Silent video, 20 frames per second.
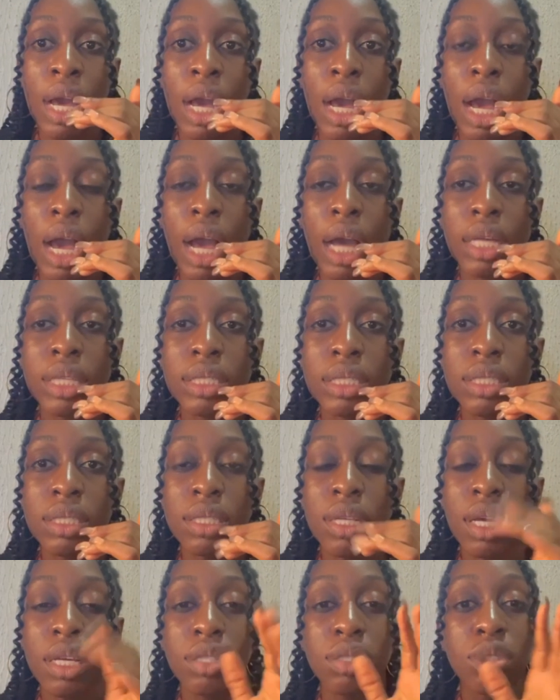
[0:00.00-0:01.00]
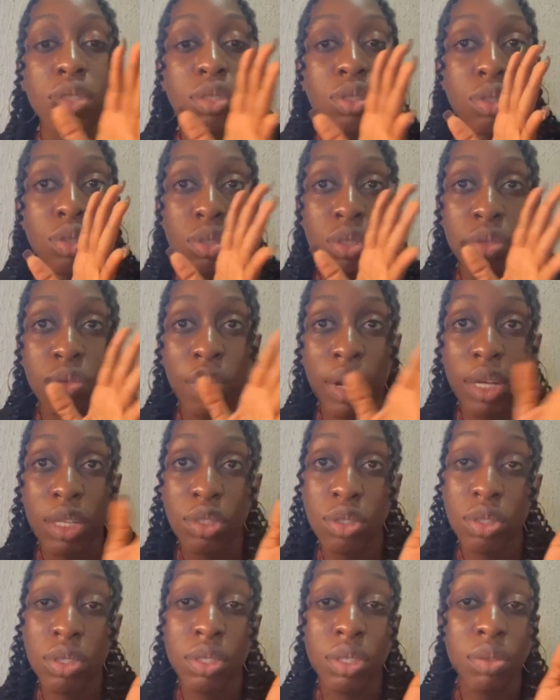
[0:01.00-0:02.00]
and then
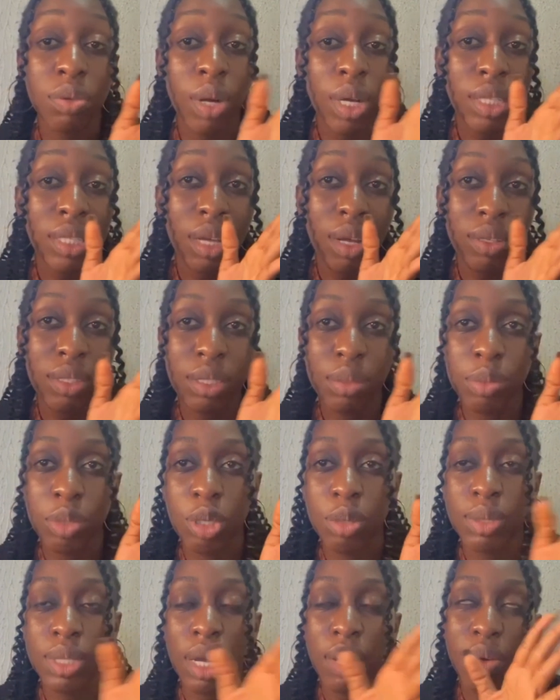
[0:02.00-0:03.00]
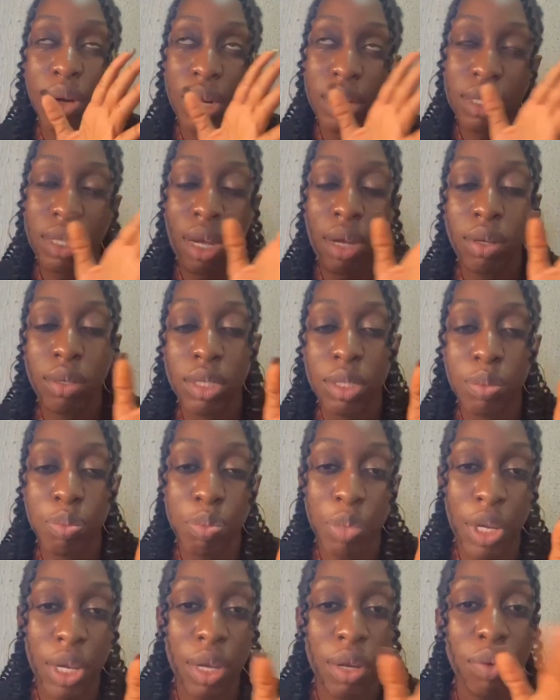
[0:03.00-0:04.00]
the rectal symptoms like rectal
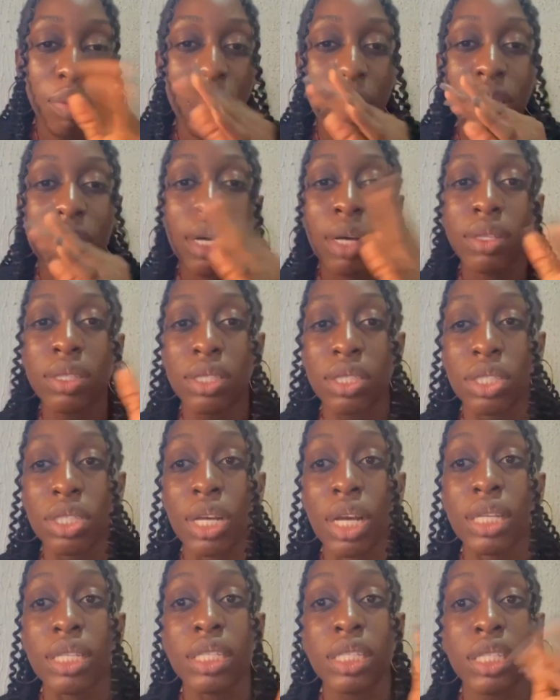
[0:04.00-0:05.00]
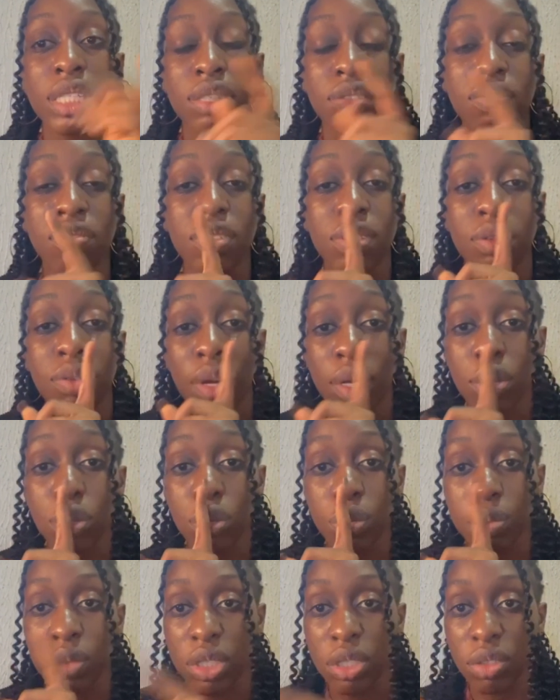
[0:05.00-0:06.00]
pain, rectal discharge if the
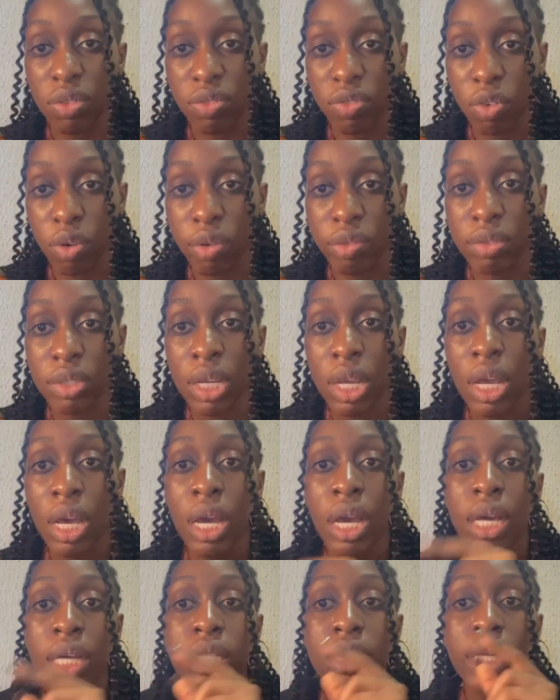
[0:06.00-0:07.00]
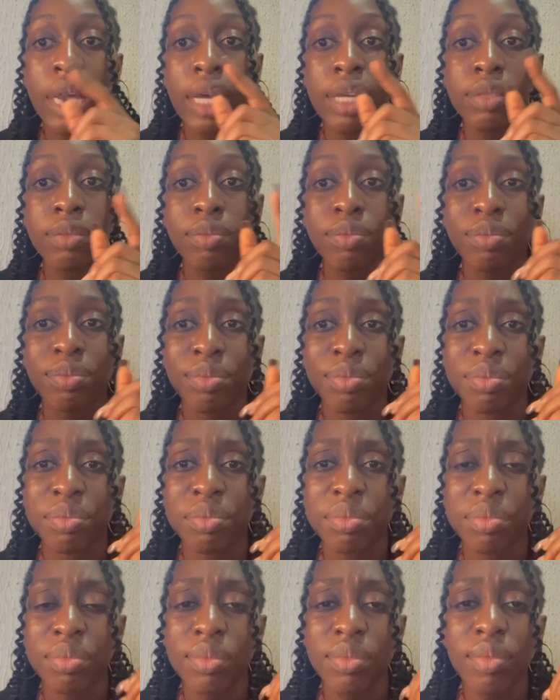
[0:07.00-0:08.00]
rectum is involved. Then
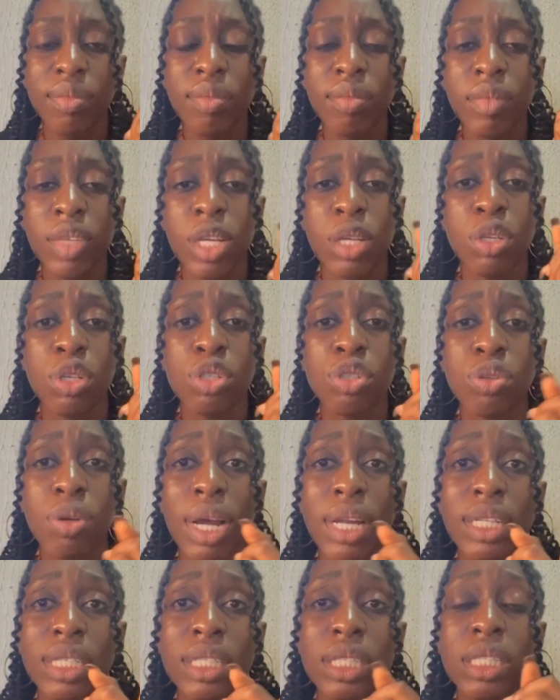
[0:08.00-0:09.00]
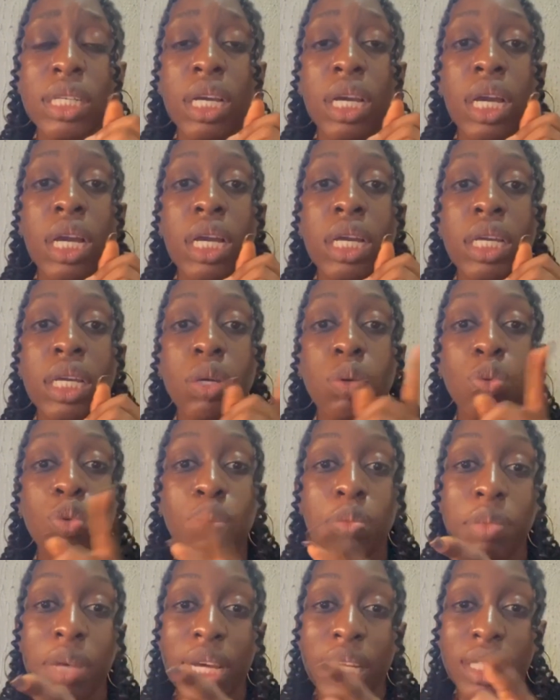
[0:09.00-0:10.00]
usually in
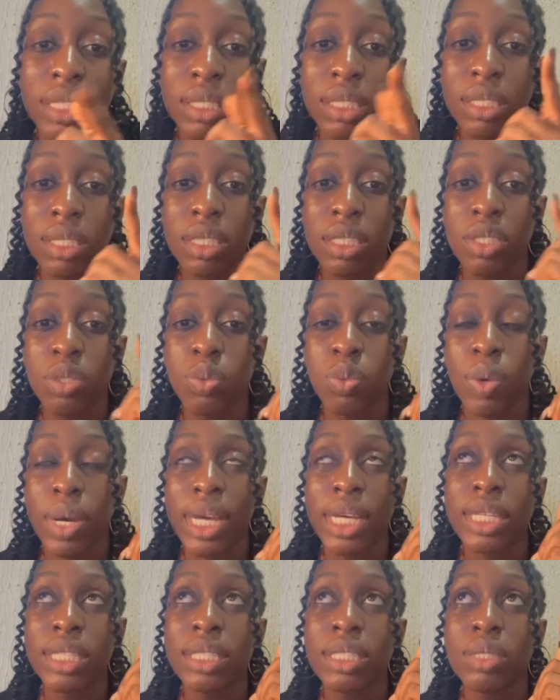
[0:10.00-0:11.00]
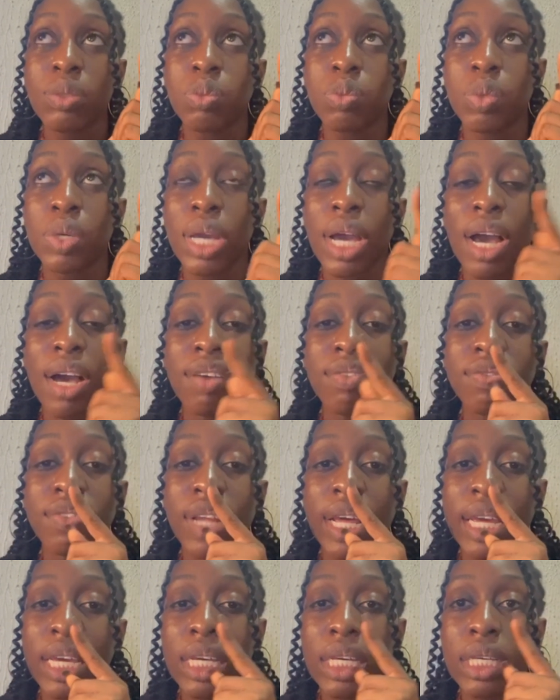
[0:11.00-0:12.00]
women is when we have
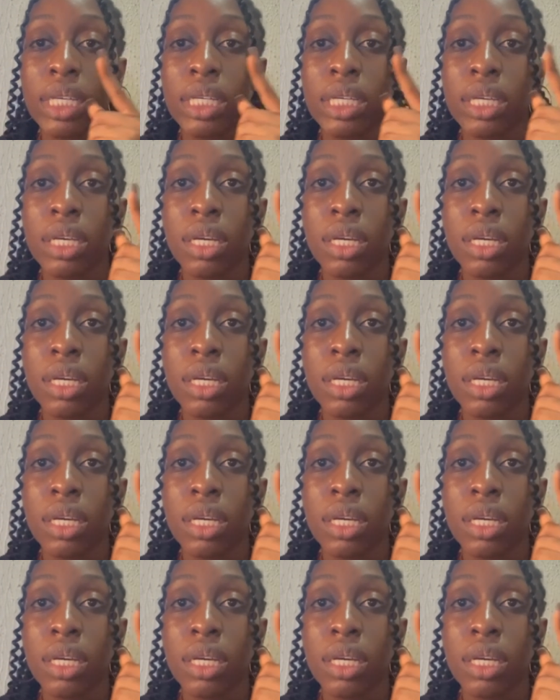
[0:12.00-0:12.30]
like